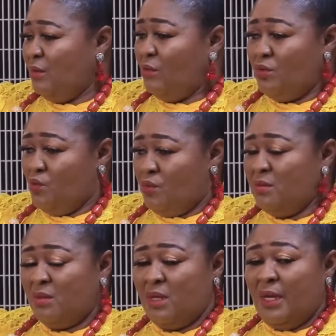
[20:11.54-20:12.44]
No,
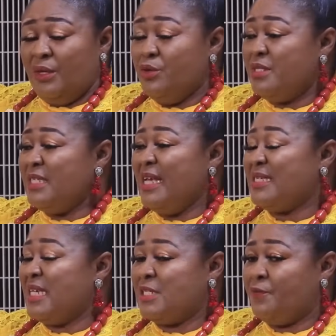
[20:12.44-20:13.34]
using
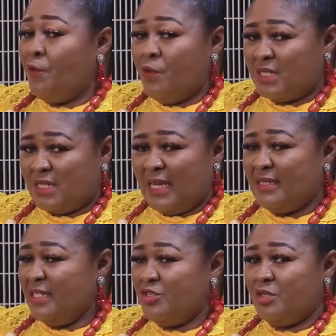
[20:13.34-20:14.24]
excess force
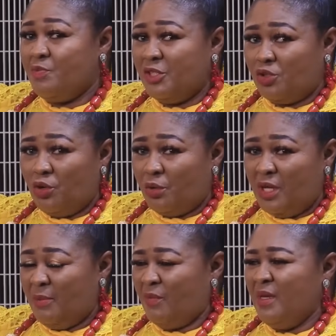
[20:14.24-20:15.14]
and district measure on
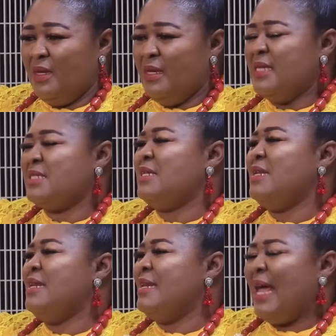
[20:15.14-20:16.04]
him is the
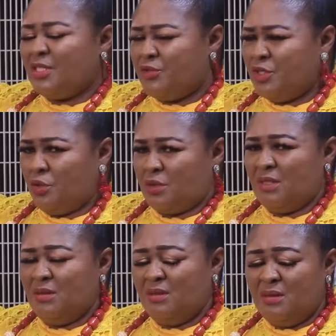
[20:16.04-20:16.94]
last
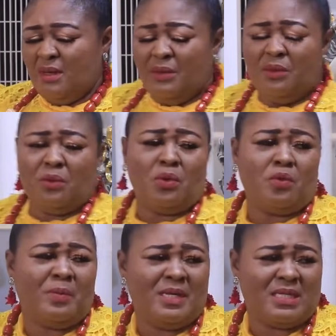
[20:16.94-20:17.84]
resort. Oh
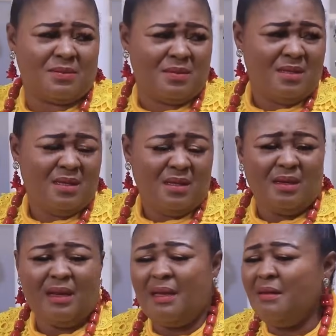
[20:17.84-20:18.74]
no, please.
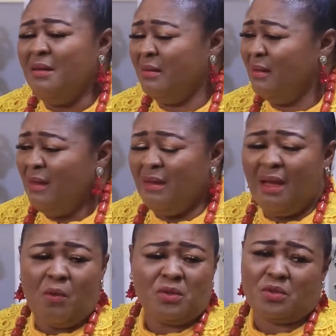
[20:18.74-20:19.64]

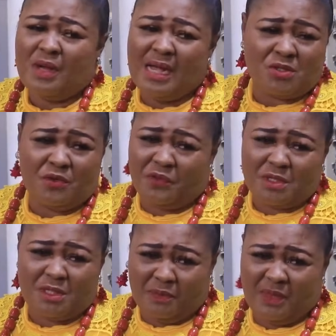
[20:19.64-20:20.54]
I want to ask you
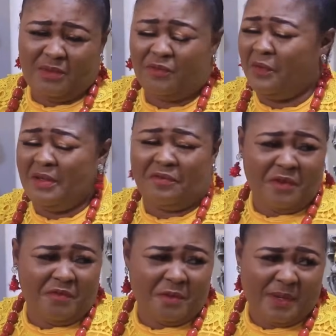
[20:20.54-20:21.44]
for something, for a favor,